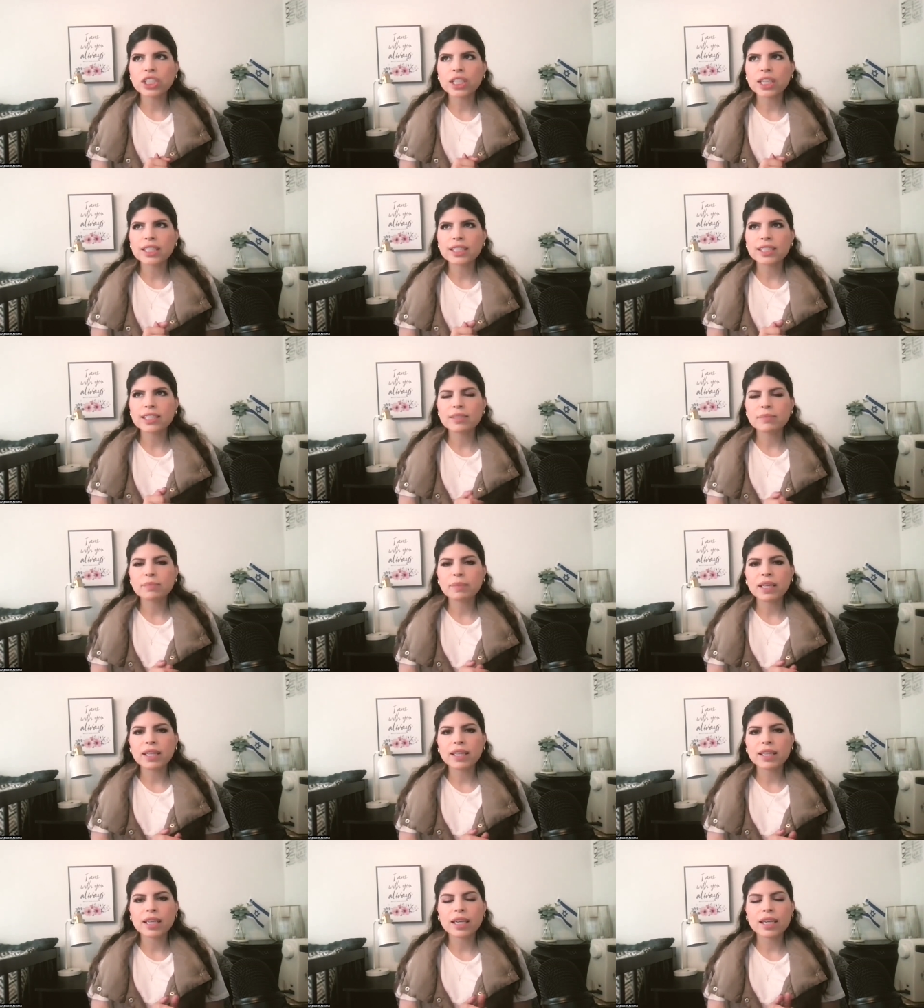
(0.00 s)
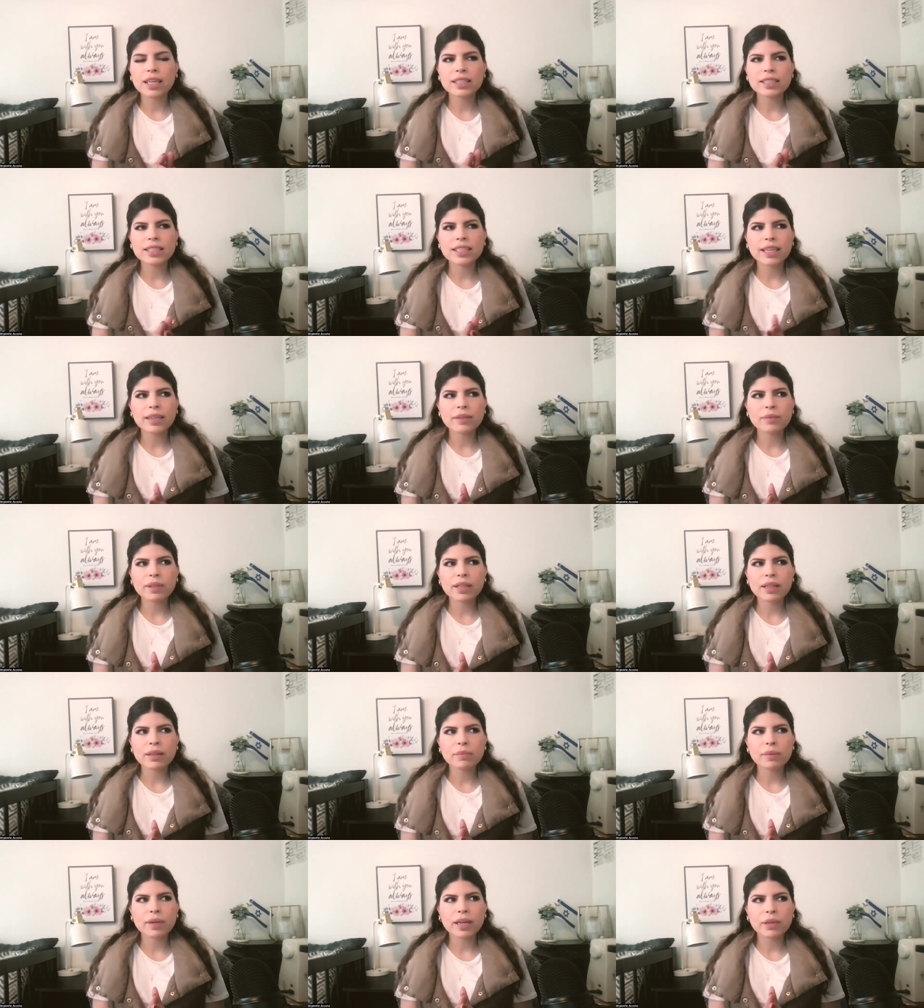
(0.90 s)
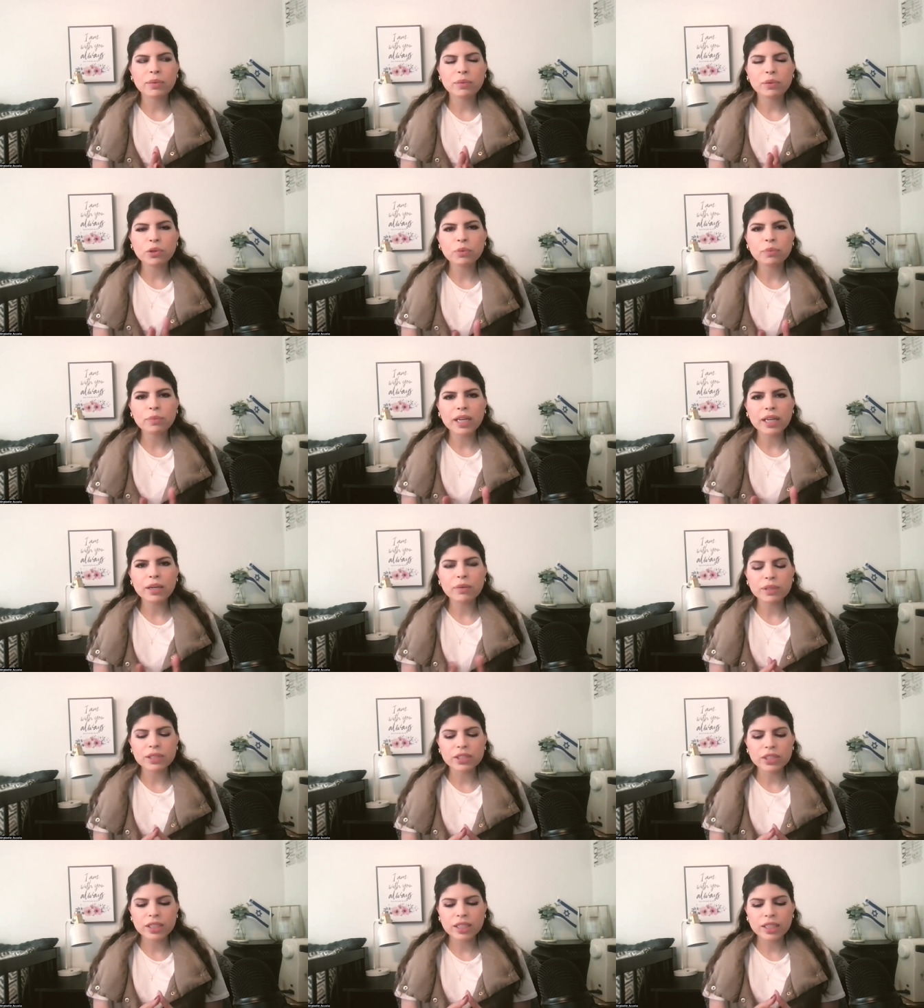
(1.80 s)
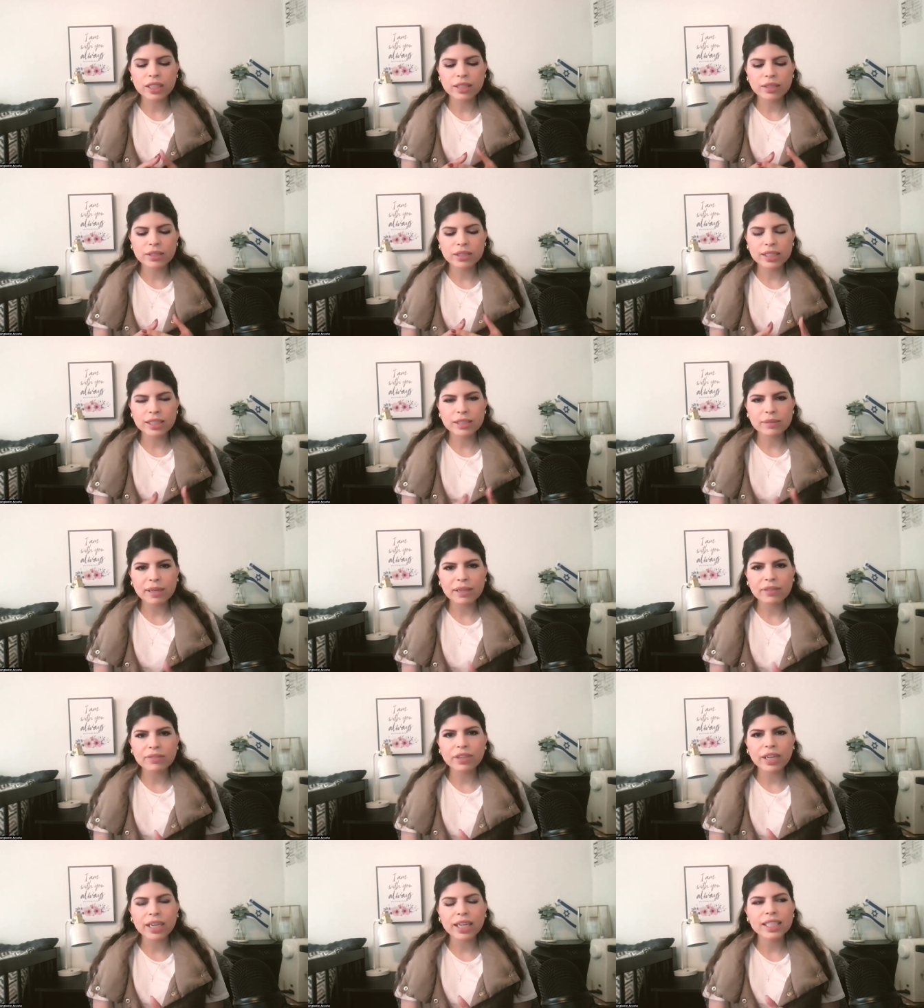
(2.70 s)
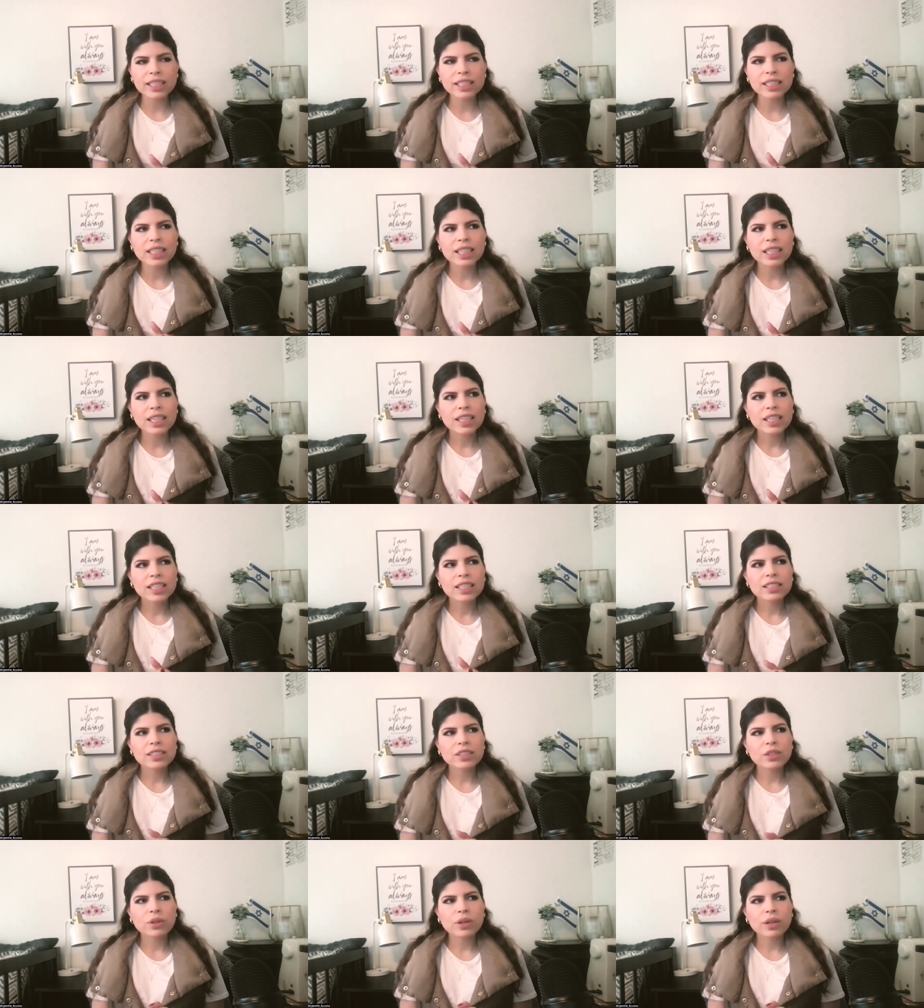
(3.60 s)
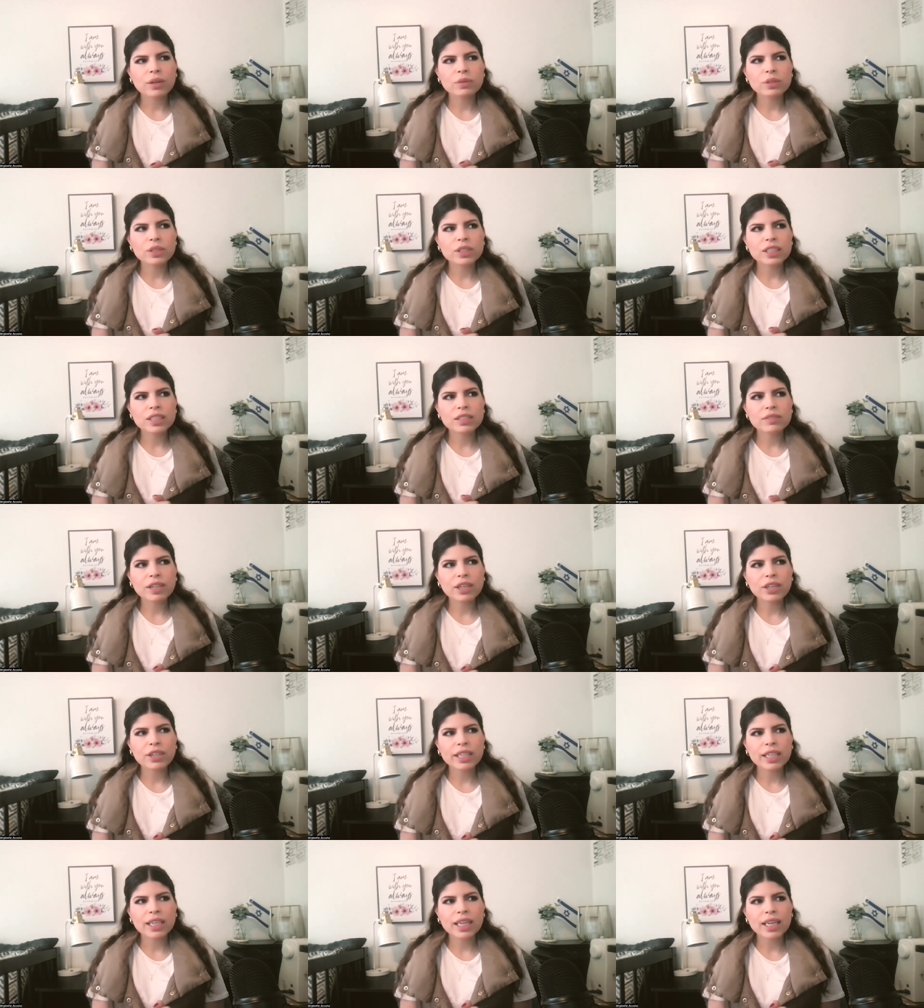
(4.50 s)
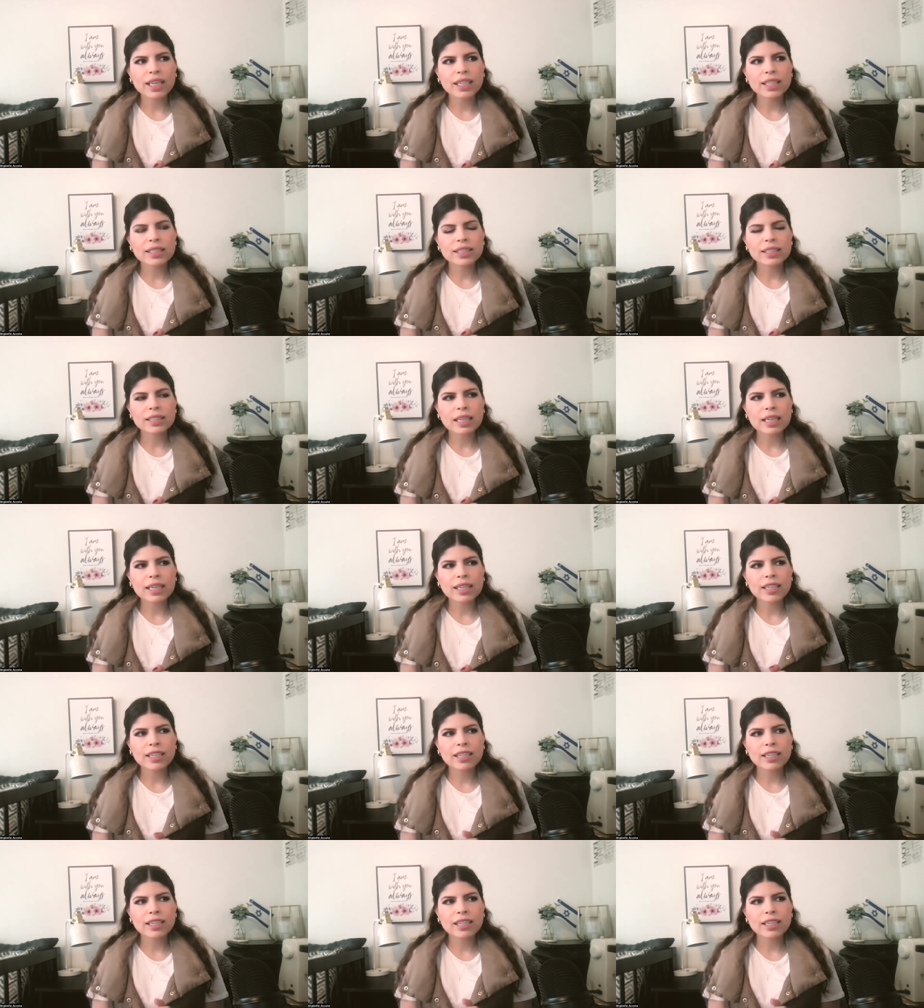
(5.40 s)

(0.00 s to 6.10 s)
I got to spend time with my roommate, which she's my friend. So it was just very nice,